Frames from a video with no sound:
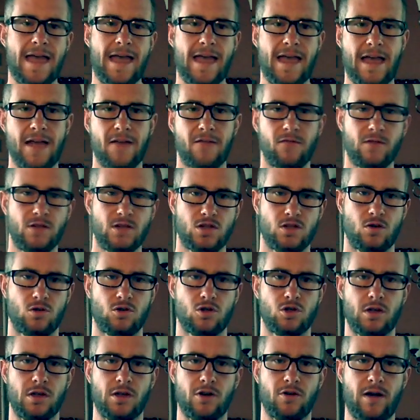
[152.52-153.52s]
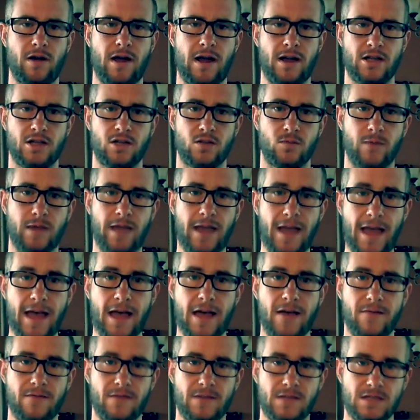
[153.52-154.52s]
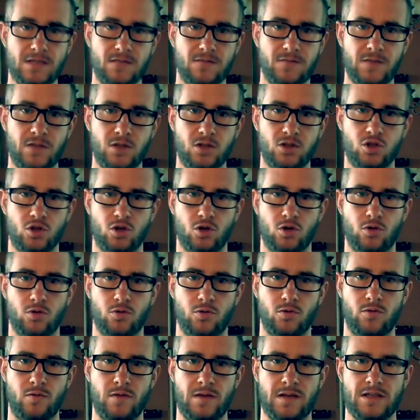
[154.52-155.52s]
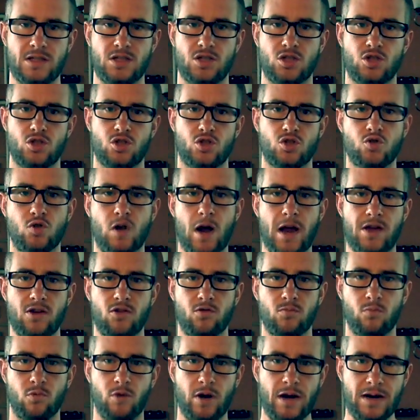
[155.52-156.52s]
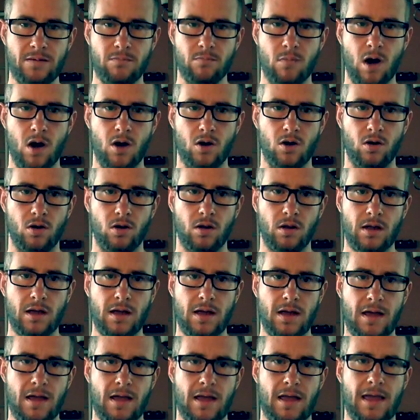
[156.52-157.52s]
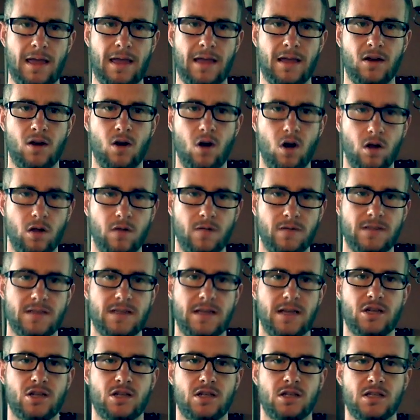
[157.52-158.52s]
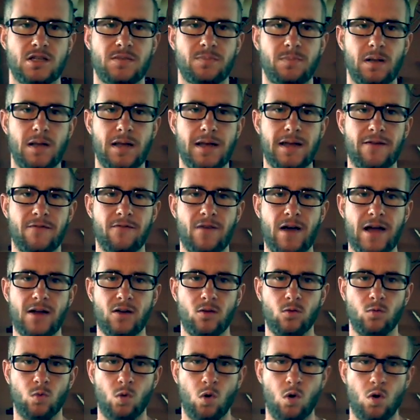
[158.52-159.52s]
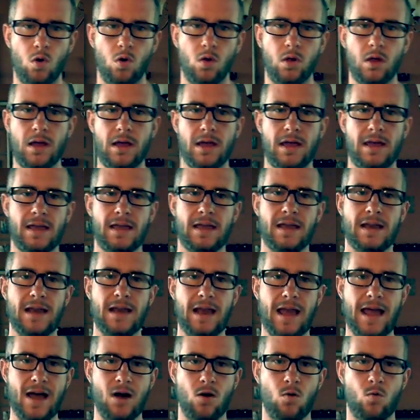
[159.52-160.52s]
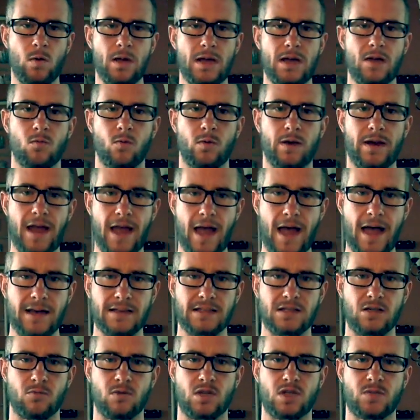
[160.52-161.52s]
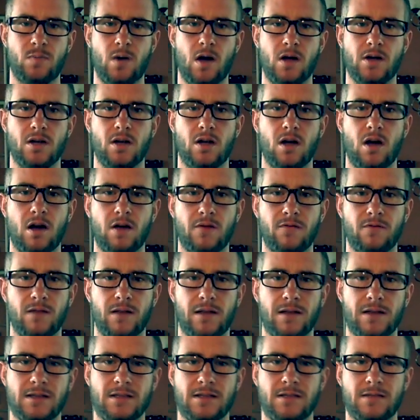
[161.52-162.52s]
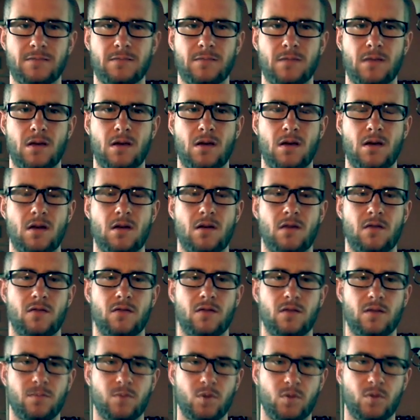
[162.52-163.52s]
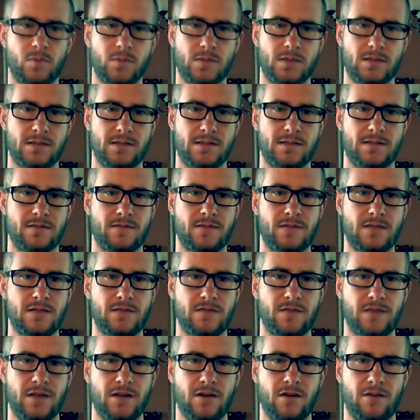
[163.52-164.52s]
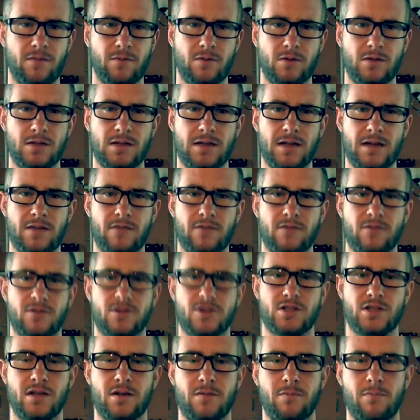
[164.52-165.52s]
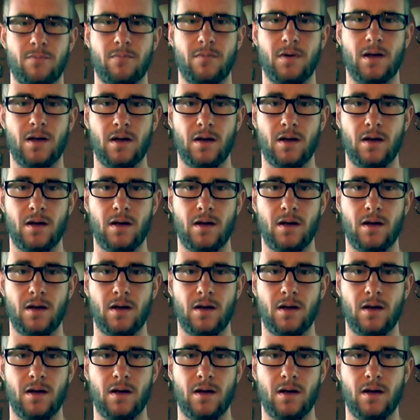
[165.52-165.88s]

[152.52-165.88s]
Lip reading: every social interaction we have is filtered through this triune brain model, and all of the sections play a vital role in how we react and respond to conflict. For the purposes of this video, I've put together some